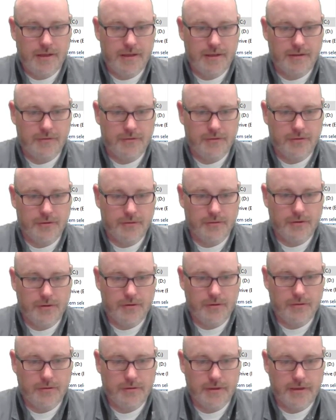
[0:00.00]
and so
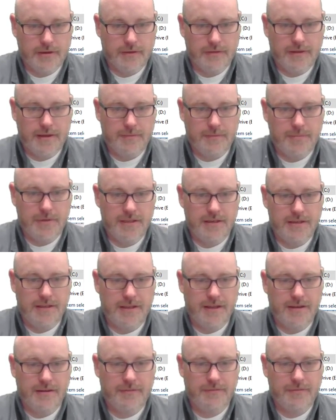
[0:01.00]
I'll click on that
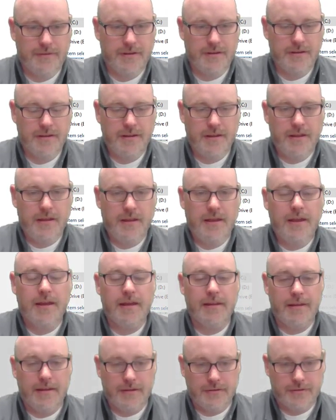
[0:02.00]
PDF,
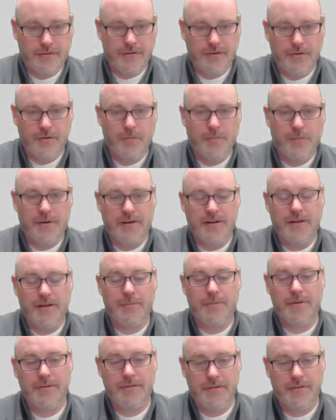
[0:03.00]
and now it's going to open it up